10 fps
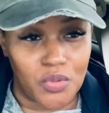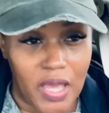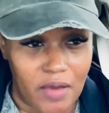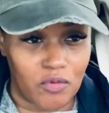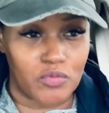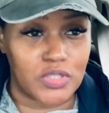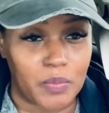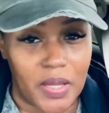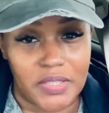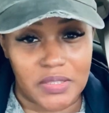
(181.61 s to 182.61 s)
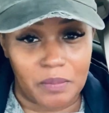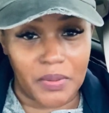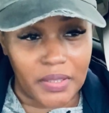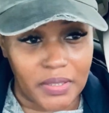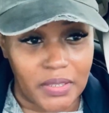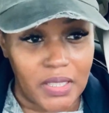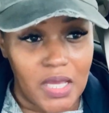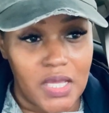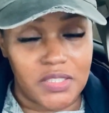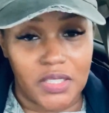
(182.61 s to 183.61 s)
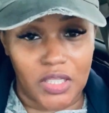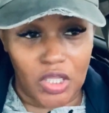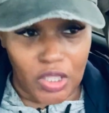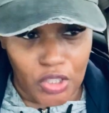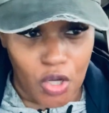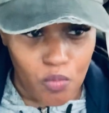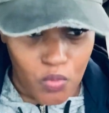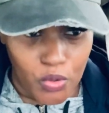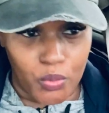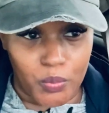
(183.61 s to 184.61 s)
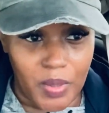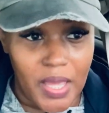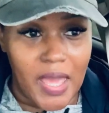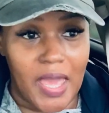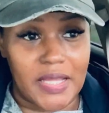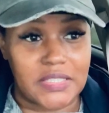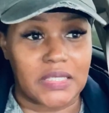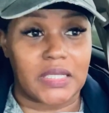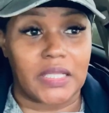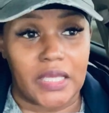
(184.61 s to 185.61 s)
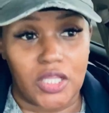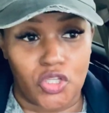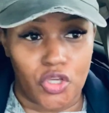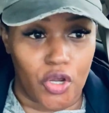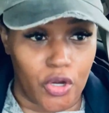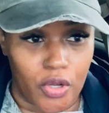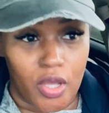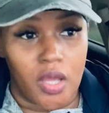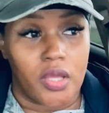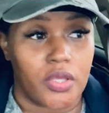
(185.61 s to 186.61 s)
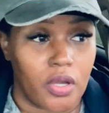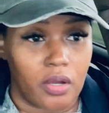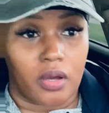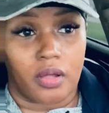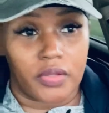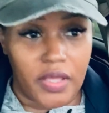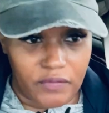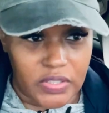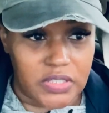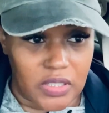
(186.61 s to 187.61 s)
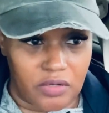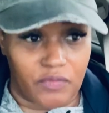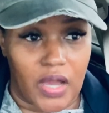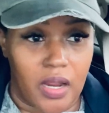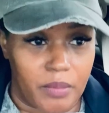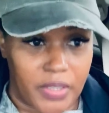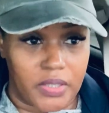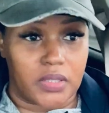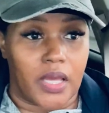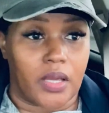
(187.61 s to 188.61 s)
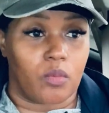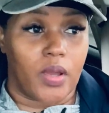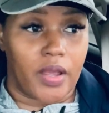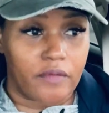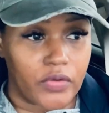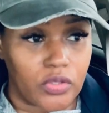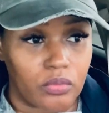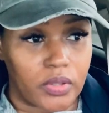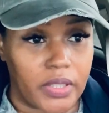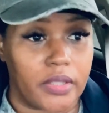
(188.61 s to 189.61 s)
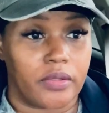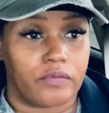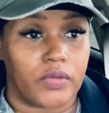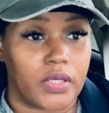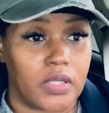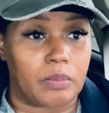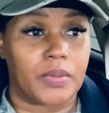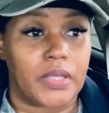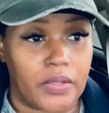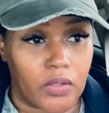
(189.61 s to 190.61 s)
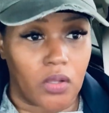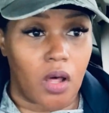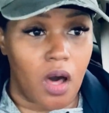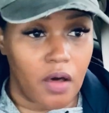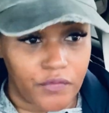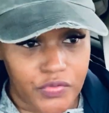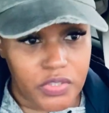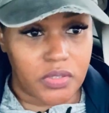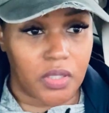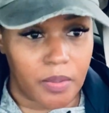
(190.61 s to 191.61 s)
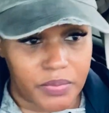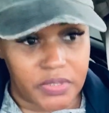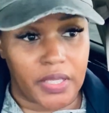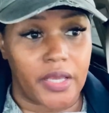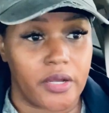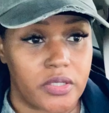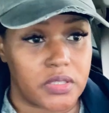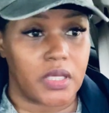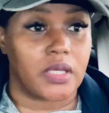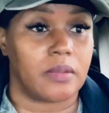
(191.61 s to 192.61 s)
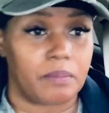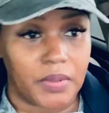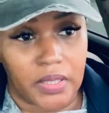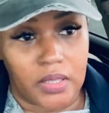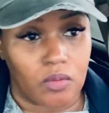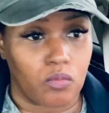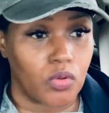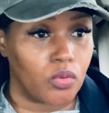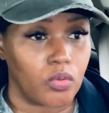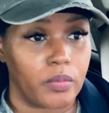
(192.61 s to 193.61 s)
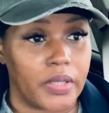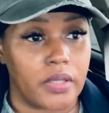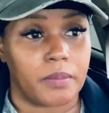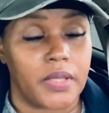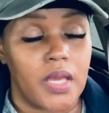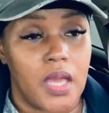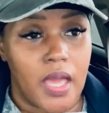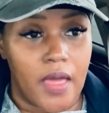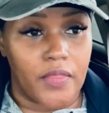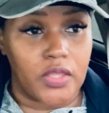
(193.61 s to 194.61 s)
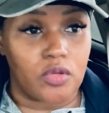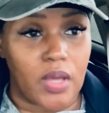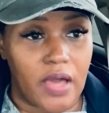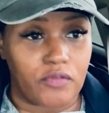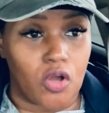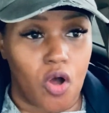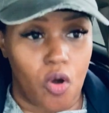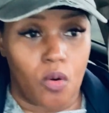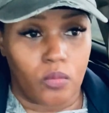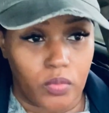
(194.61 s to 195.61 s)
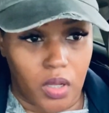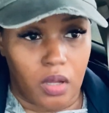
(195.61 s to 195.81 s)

you have a responsibility to clean your room and to clean your living environment, like wherever you live. It could be in the loft upstairs, it could be in a room, it could be, and then you have your own,